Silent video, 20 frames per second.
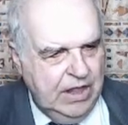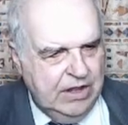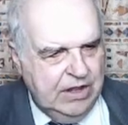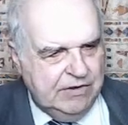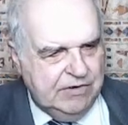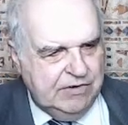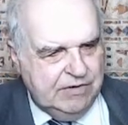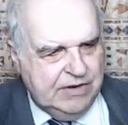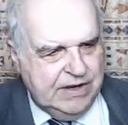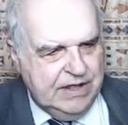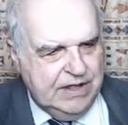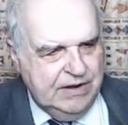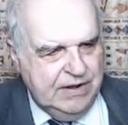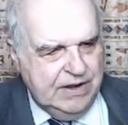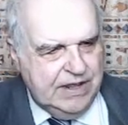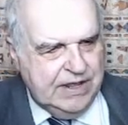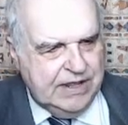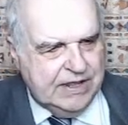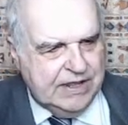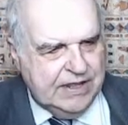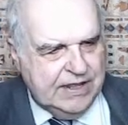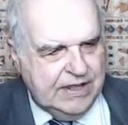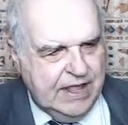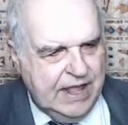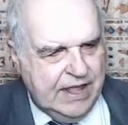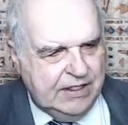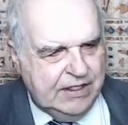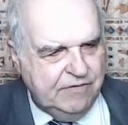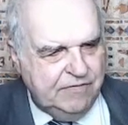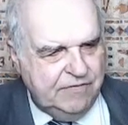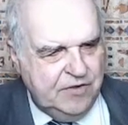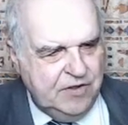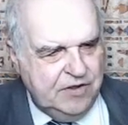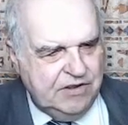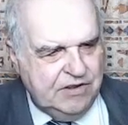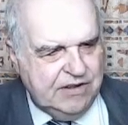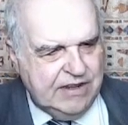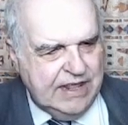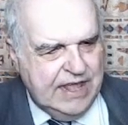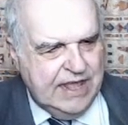So down here, and the
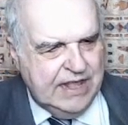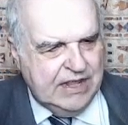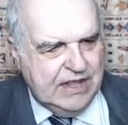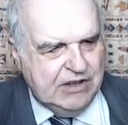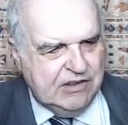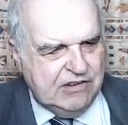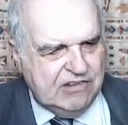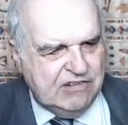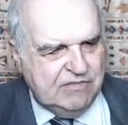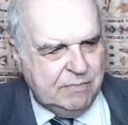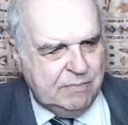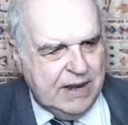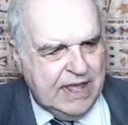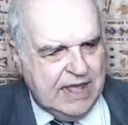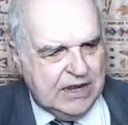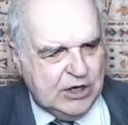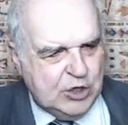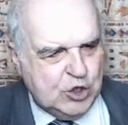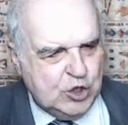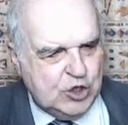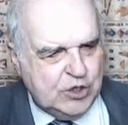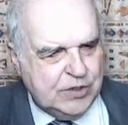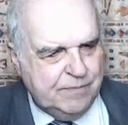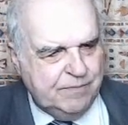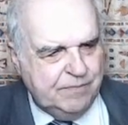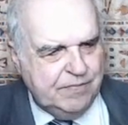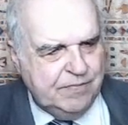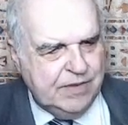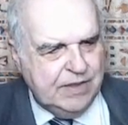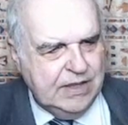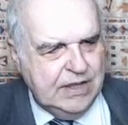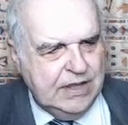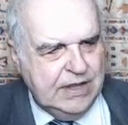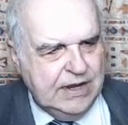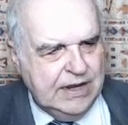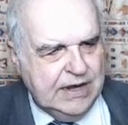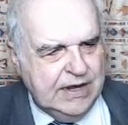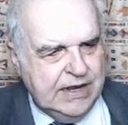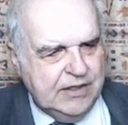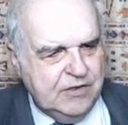first tag is splash.
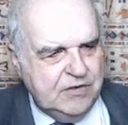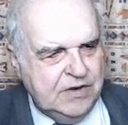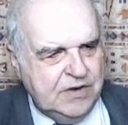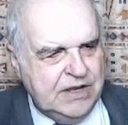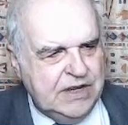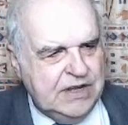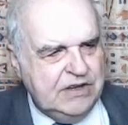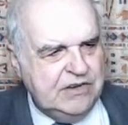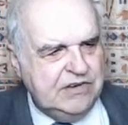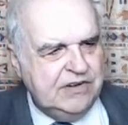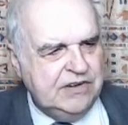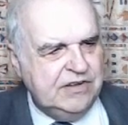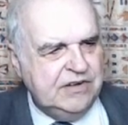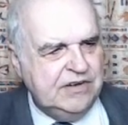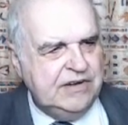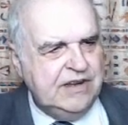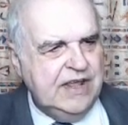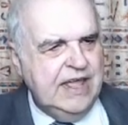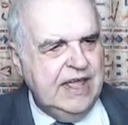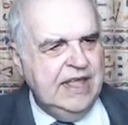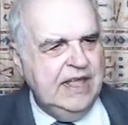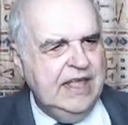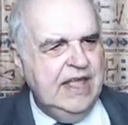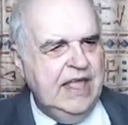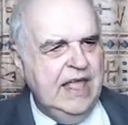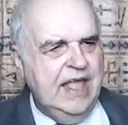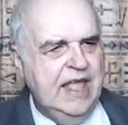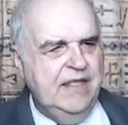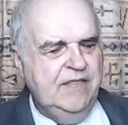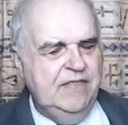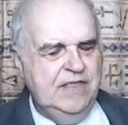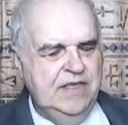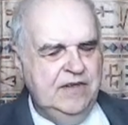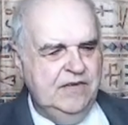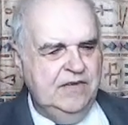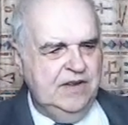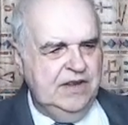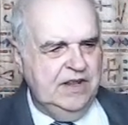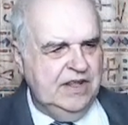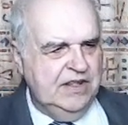Click on Insert Tag, and
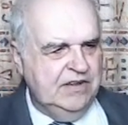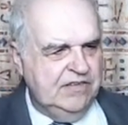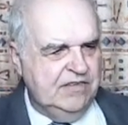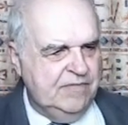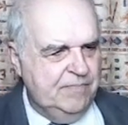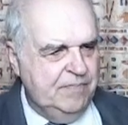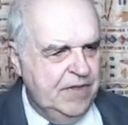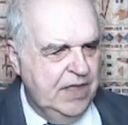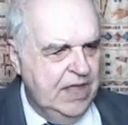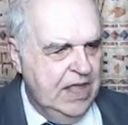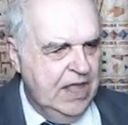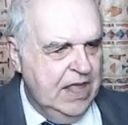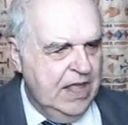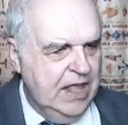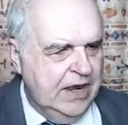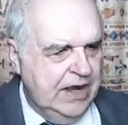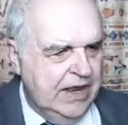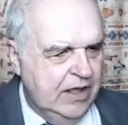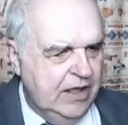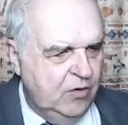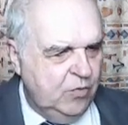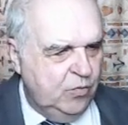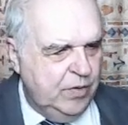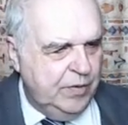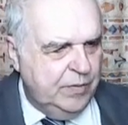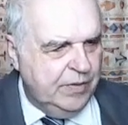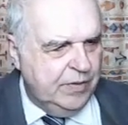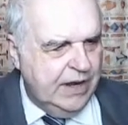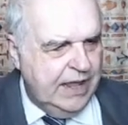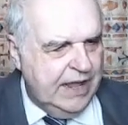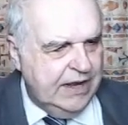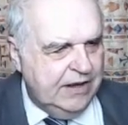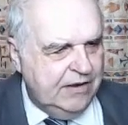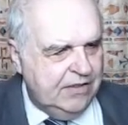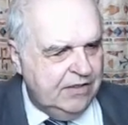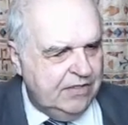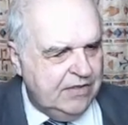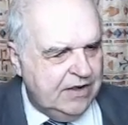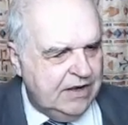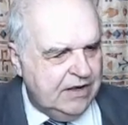there it is. Now we will
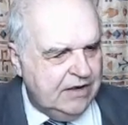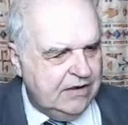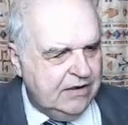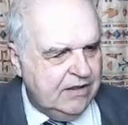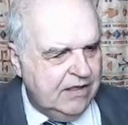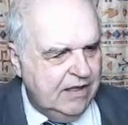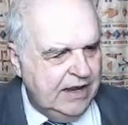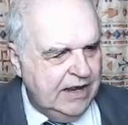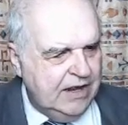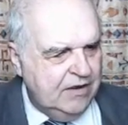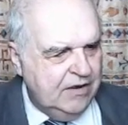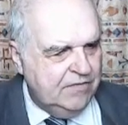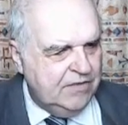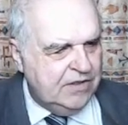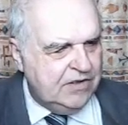enter the title of